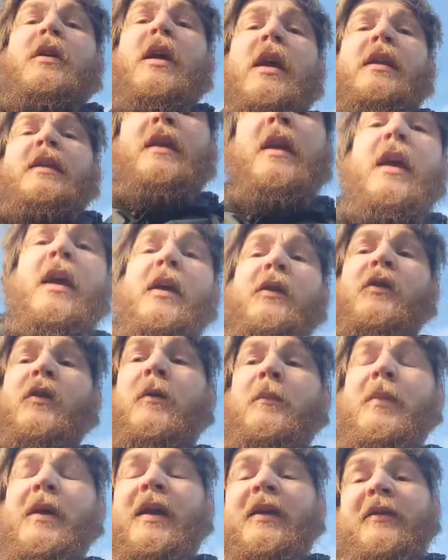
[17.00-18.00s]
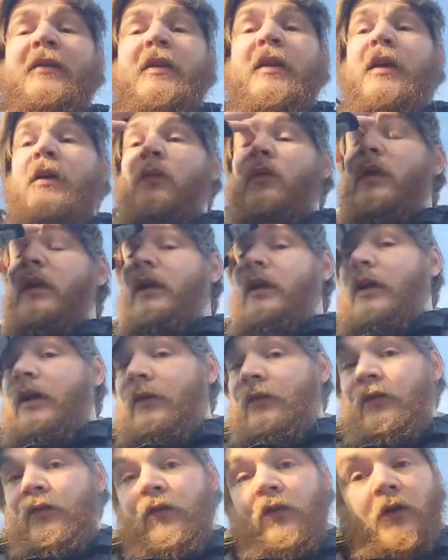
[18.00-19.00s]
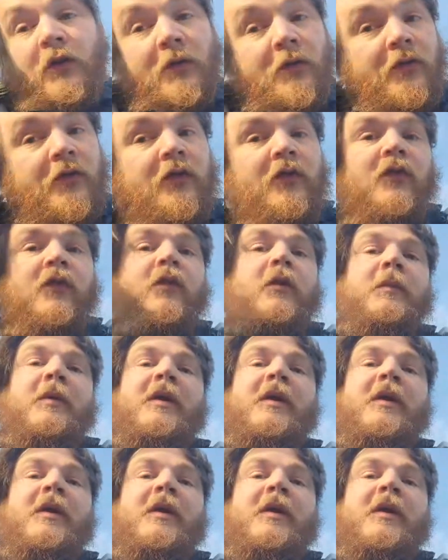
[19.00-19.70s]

And yeah, so basically we have stopped just for a